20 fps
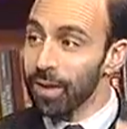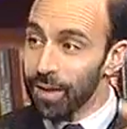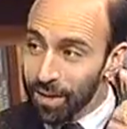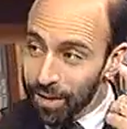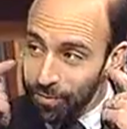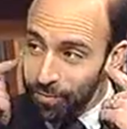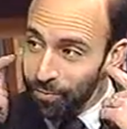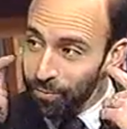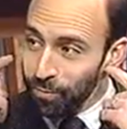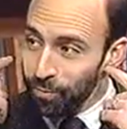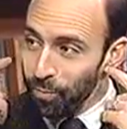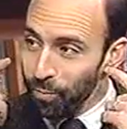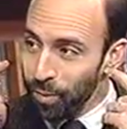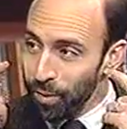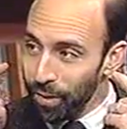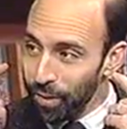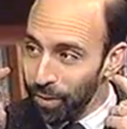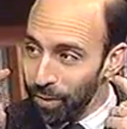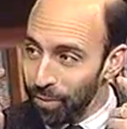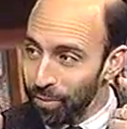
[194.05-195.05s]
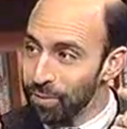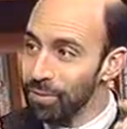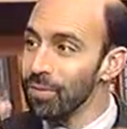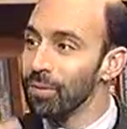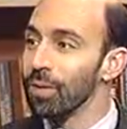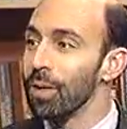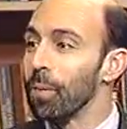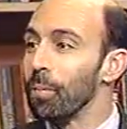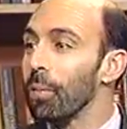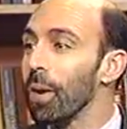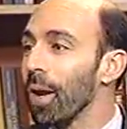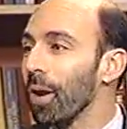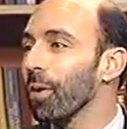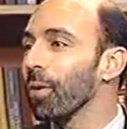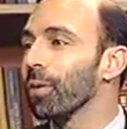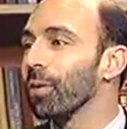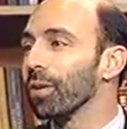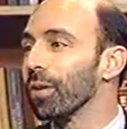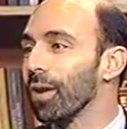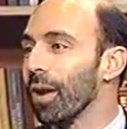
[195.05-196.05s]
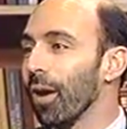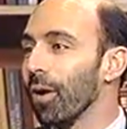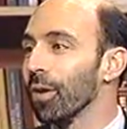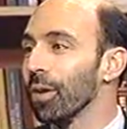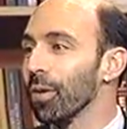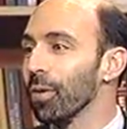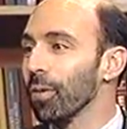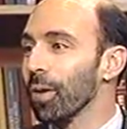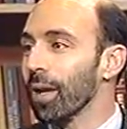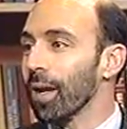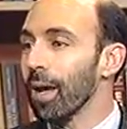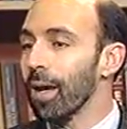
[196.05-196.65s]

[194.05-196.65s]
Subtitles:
And if we're impaired in our hearing,